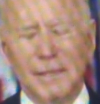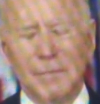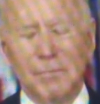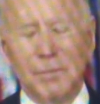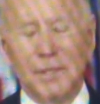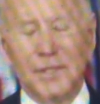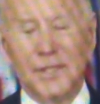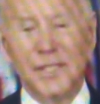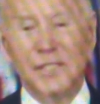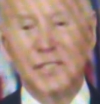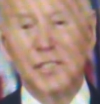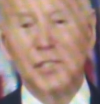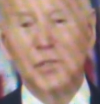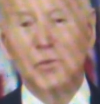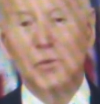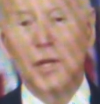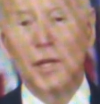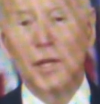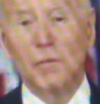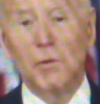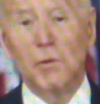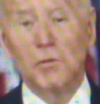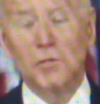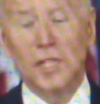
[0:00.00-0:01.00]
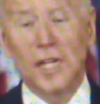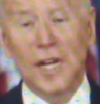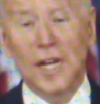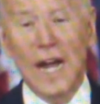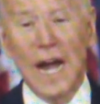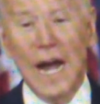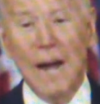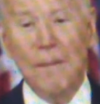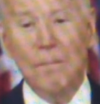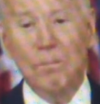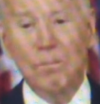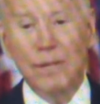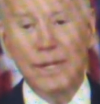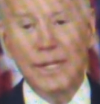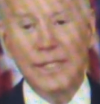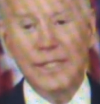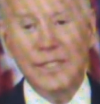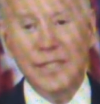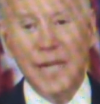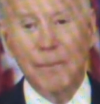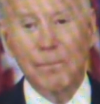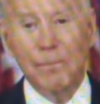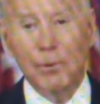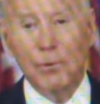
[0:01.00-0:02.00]
But this is one of the most
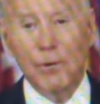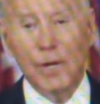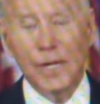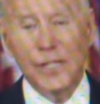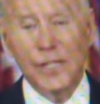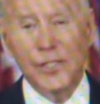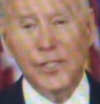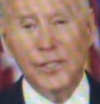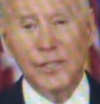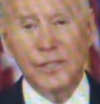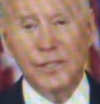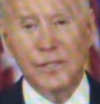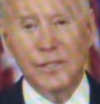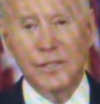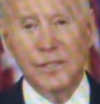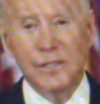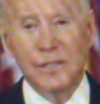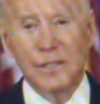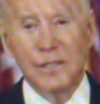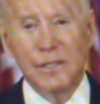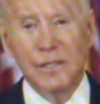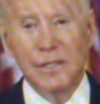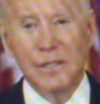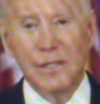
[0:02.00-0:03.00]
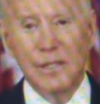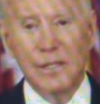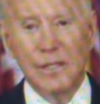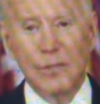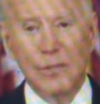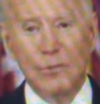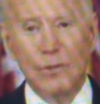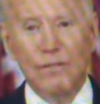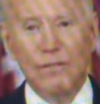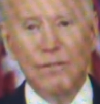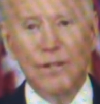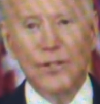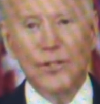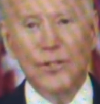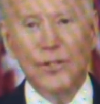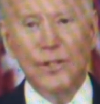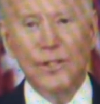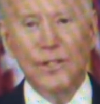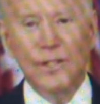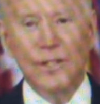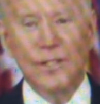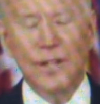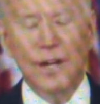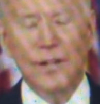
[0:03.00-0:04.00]
complex operations we've
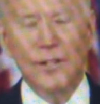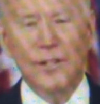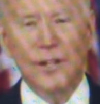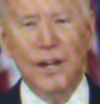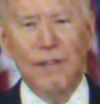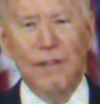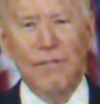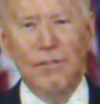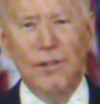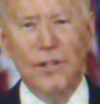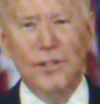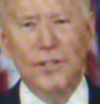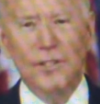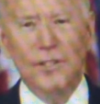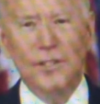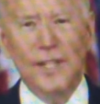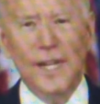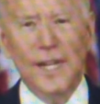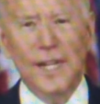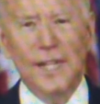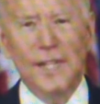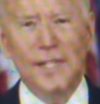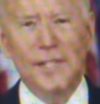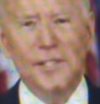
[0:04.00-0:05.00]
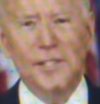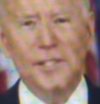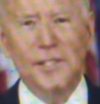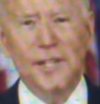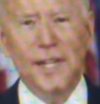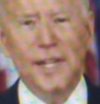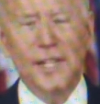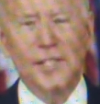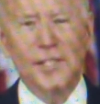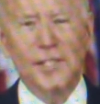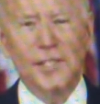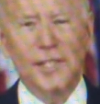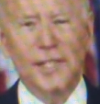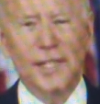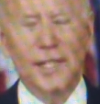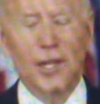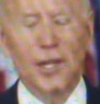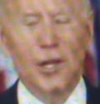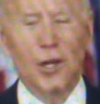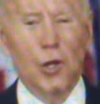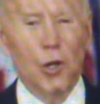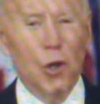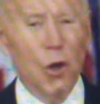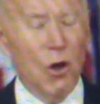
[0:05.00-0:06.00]
ever undertaken as a nation
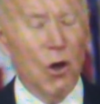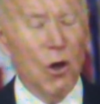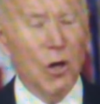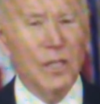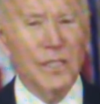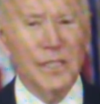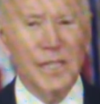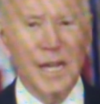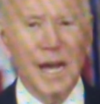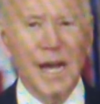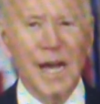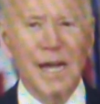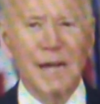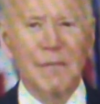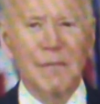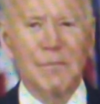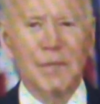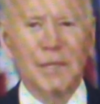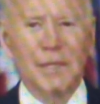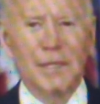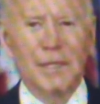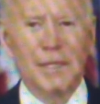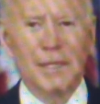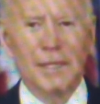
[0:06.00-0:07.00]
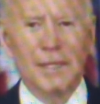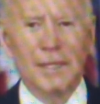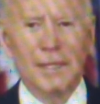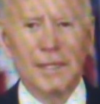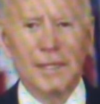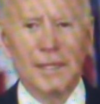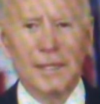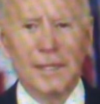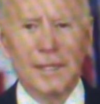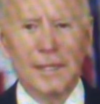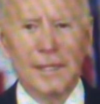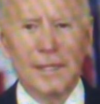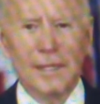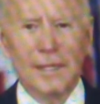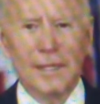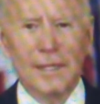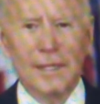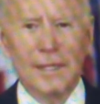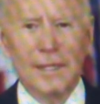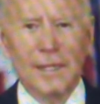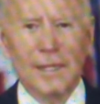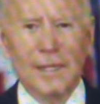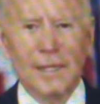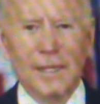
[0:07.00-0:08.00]
in a long time.
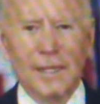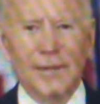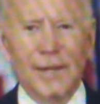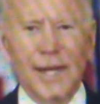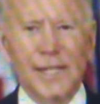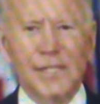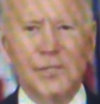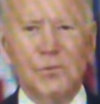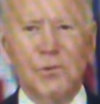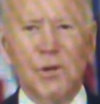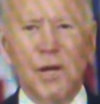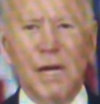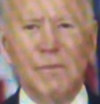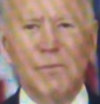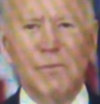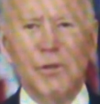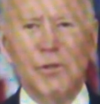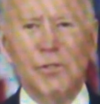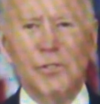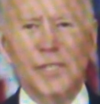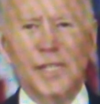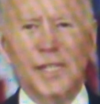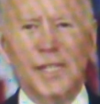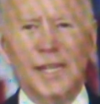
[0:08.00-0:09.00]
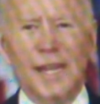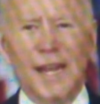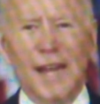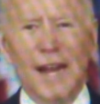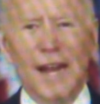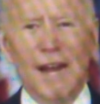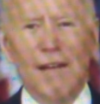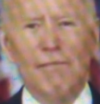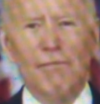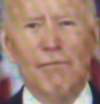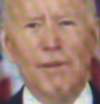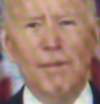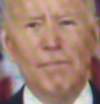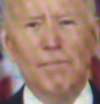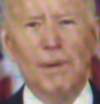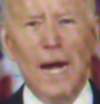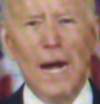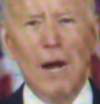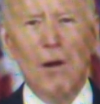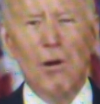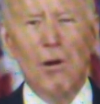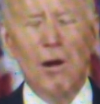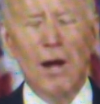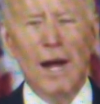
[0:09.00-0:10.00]
That's why I'm using every
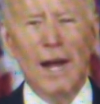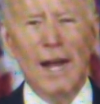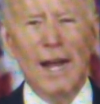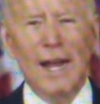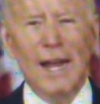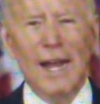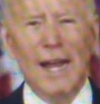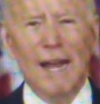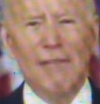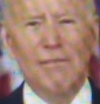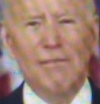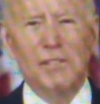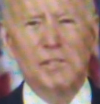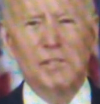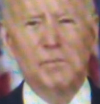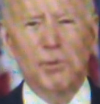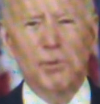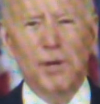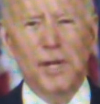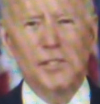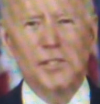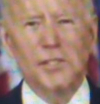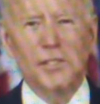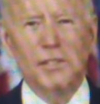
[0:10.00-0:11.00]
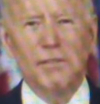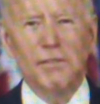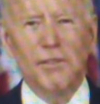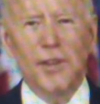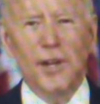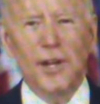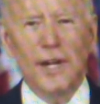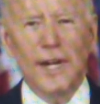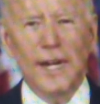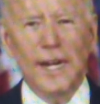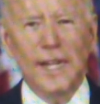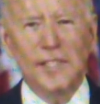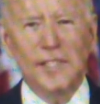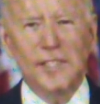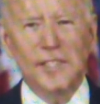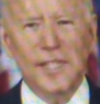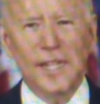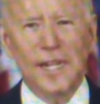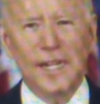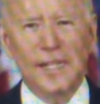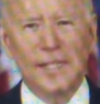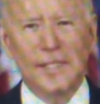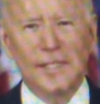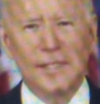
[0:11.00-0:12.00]
power I have as president of the United
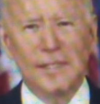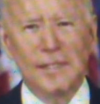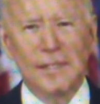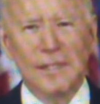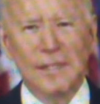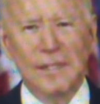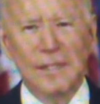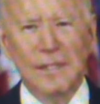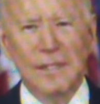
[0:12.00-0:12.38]
States